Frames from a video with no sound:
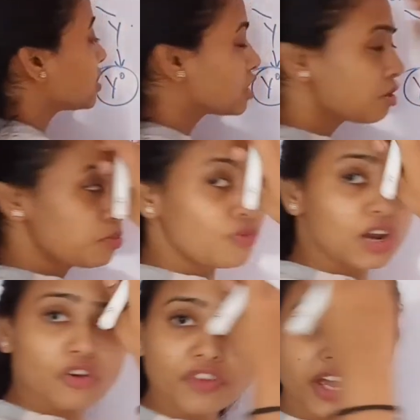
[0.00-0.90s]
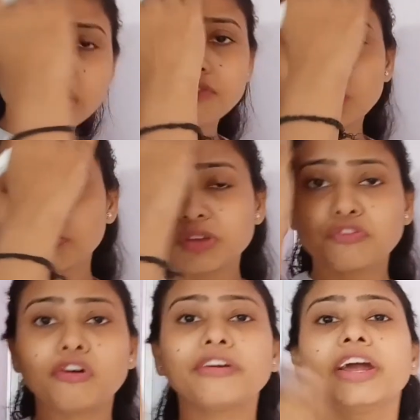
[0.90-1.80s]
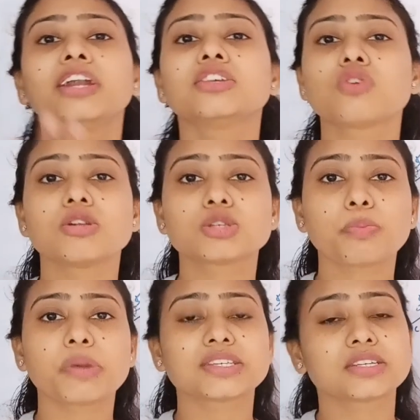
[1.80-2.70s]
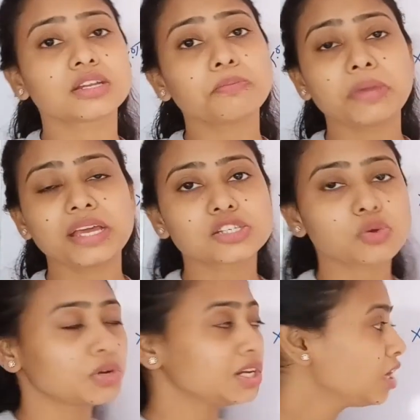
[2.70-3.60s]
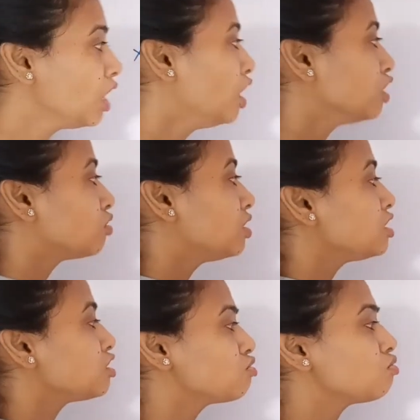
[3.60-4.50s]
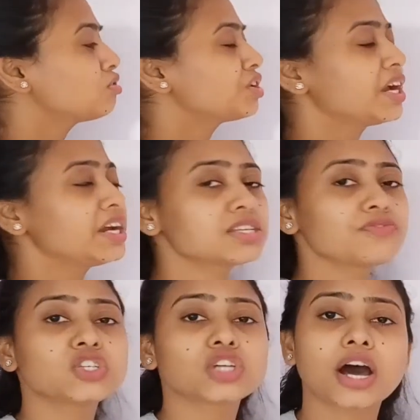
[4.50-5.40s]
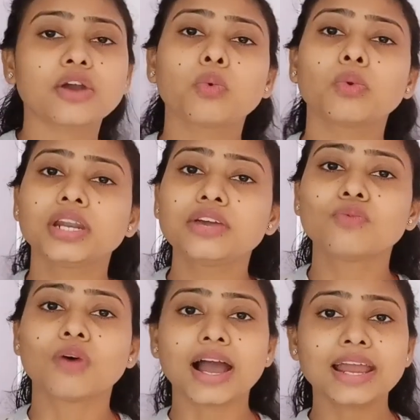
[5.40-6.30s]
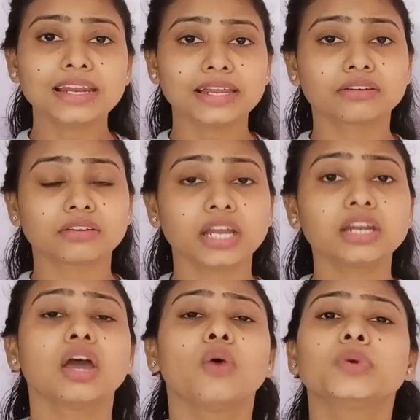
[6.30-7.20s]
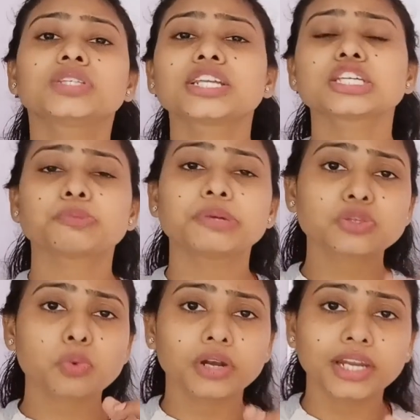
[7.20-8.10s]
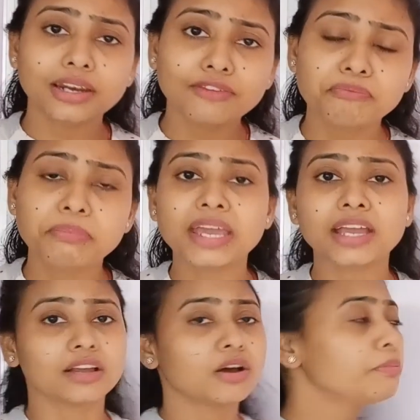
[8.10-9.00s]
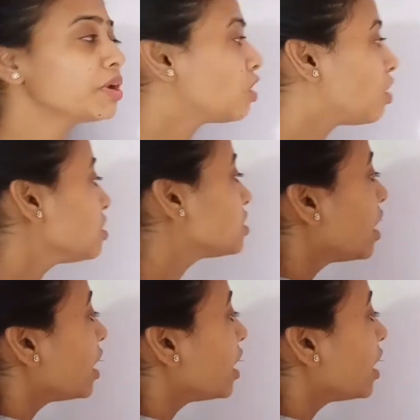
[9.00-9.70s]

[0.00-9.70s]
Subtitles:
this removal of hair from the forehead is also present in males only. So these two traits which are only Y-linked trait, which are expressed only in male, because